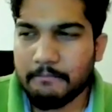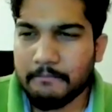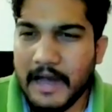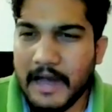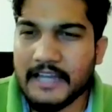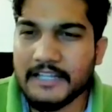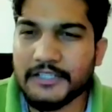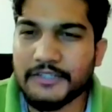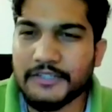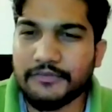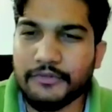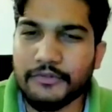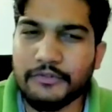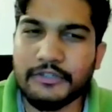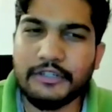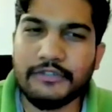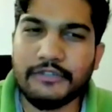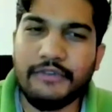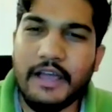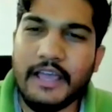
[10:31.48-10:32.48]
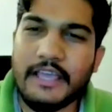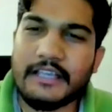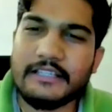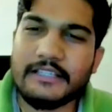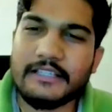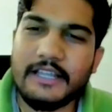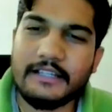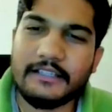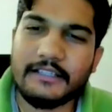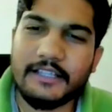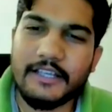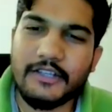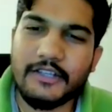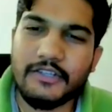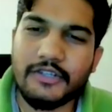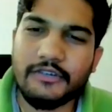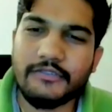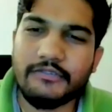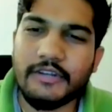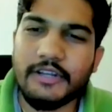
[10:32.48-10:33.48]
Mars fructifies at the
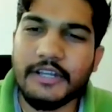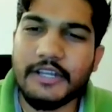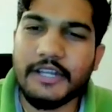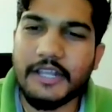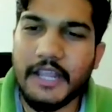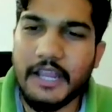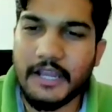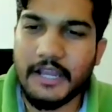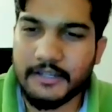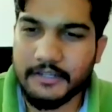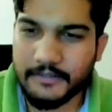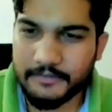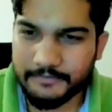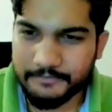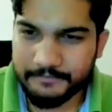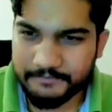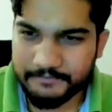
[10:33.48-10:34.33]
age of 28.